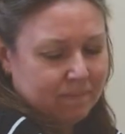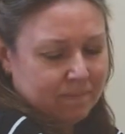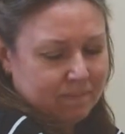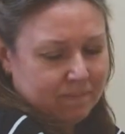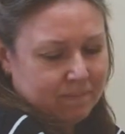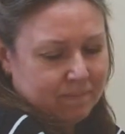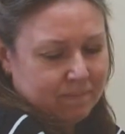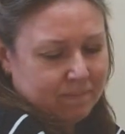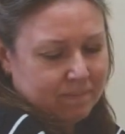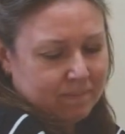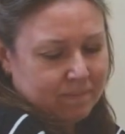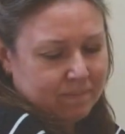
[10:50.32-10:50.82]

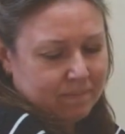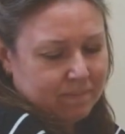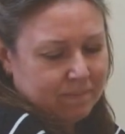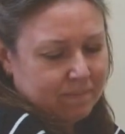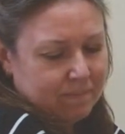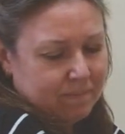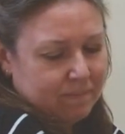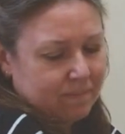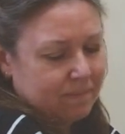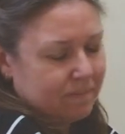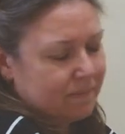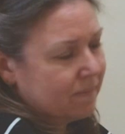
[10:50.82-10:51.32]

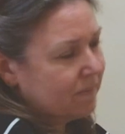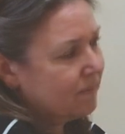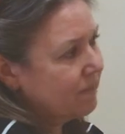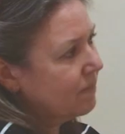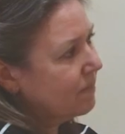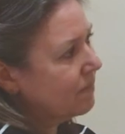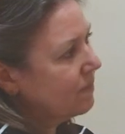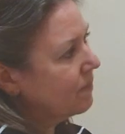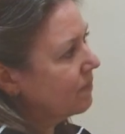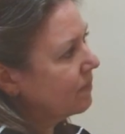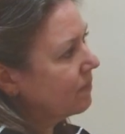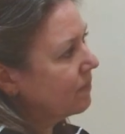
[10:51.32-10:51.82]

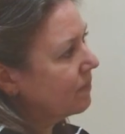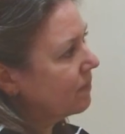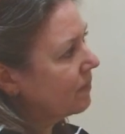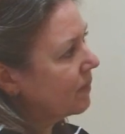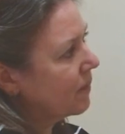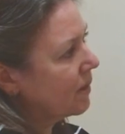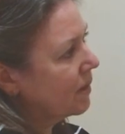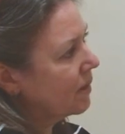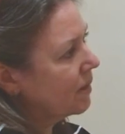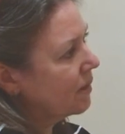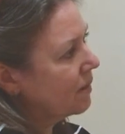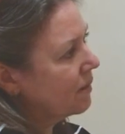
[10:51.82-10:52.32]

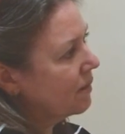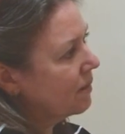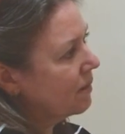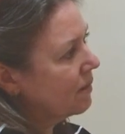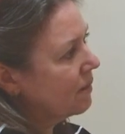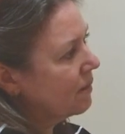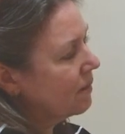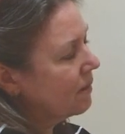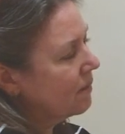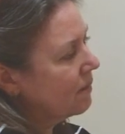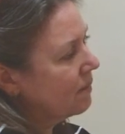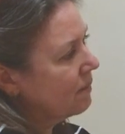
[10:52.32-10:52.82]

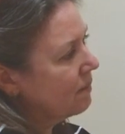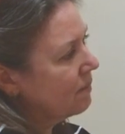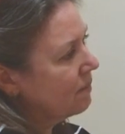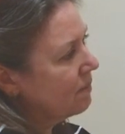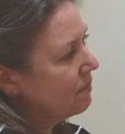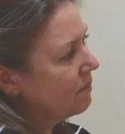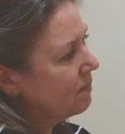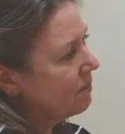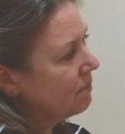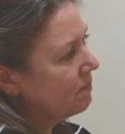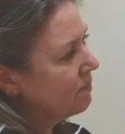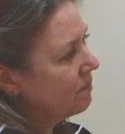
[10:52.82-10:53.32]

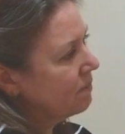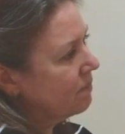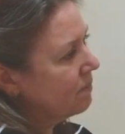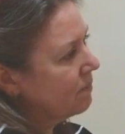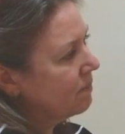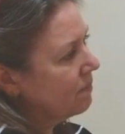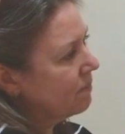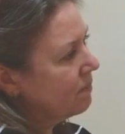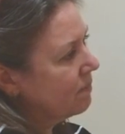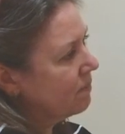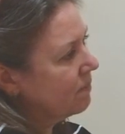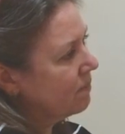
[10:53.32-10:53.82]

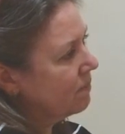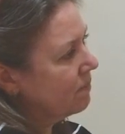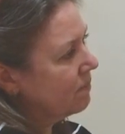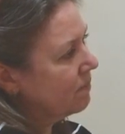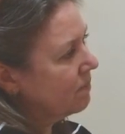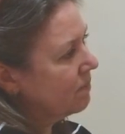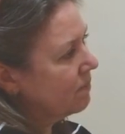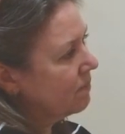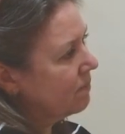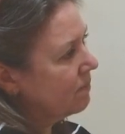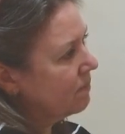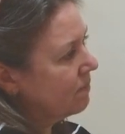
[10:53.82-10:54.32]

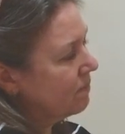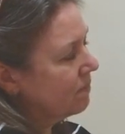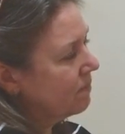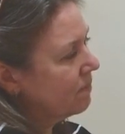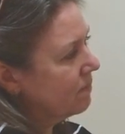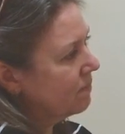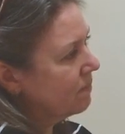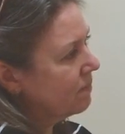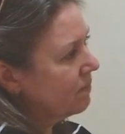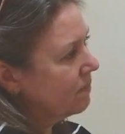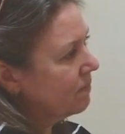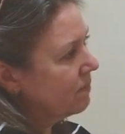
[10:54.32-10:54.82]

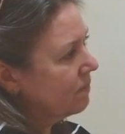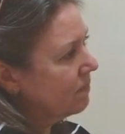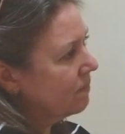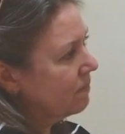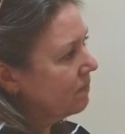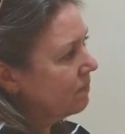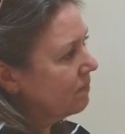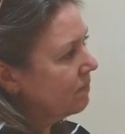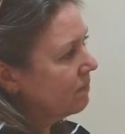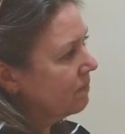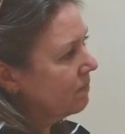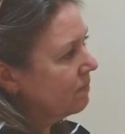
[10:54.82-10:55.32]

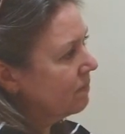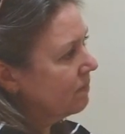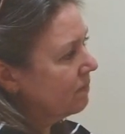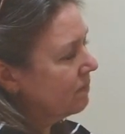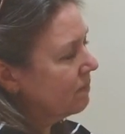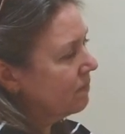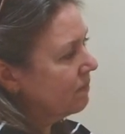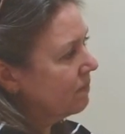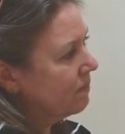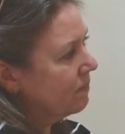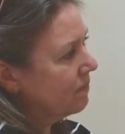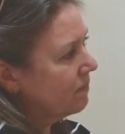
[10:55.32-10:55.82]

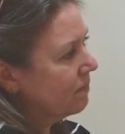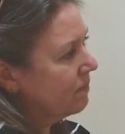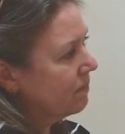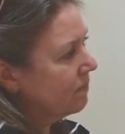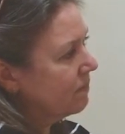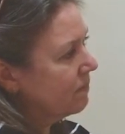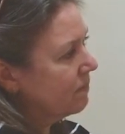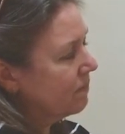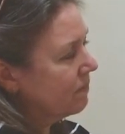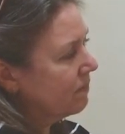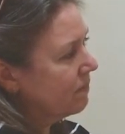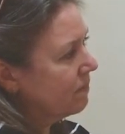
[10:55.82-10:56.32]

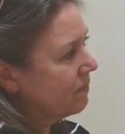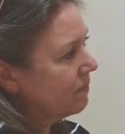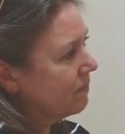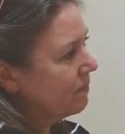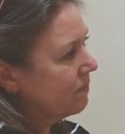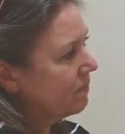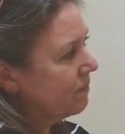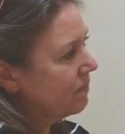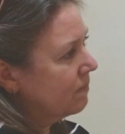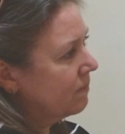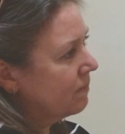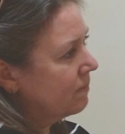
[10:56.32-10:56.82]

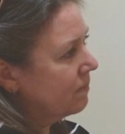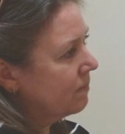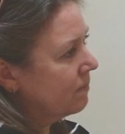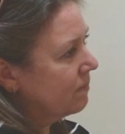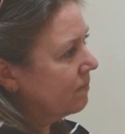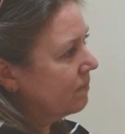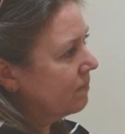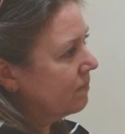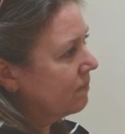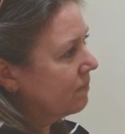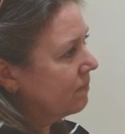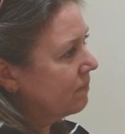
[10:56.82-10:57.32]

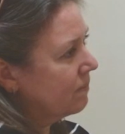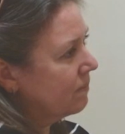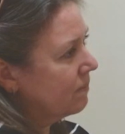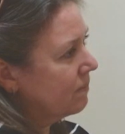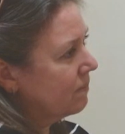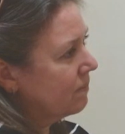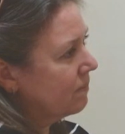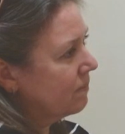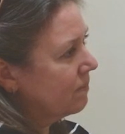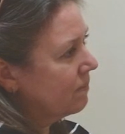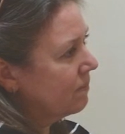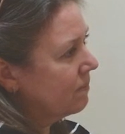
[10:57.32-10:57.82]

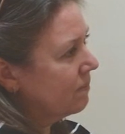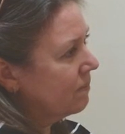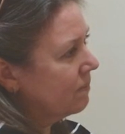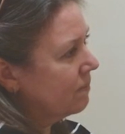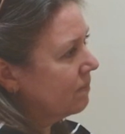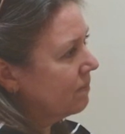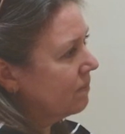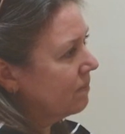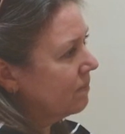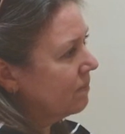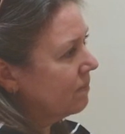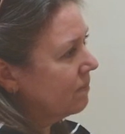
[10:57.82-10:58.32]
The person shown says nothing.